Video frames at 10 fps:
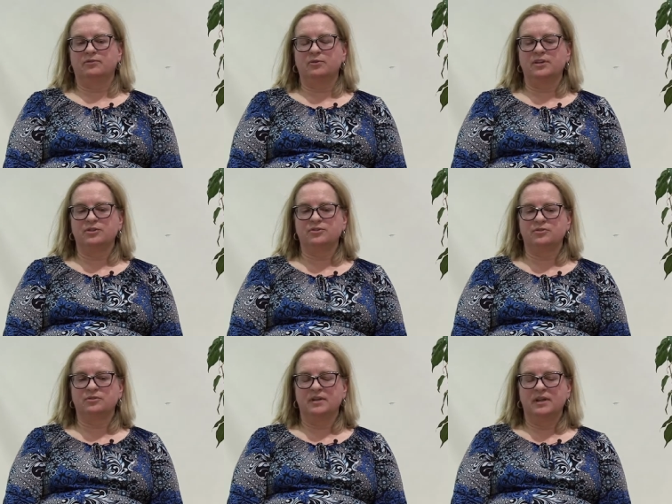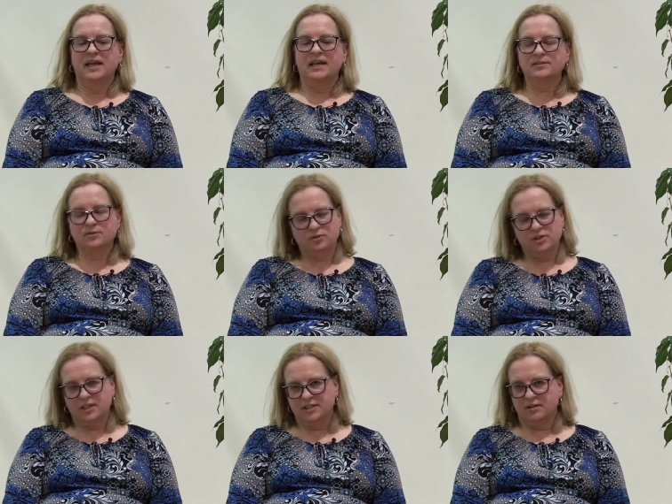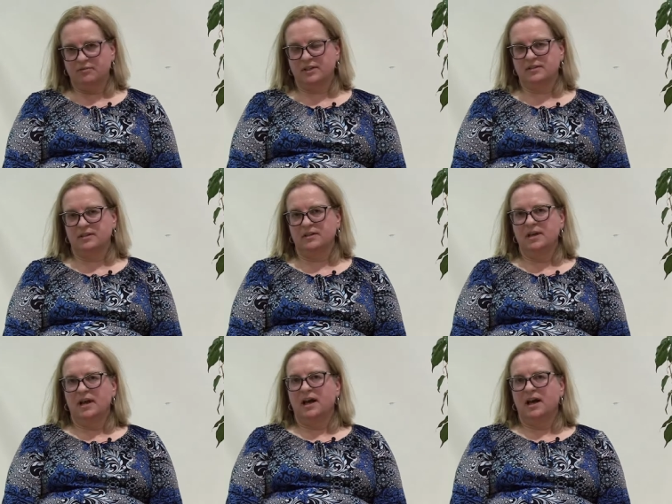Foundation Associate Director,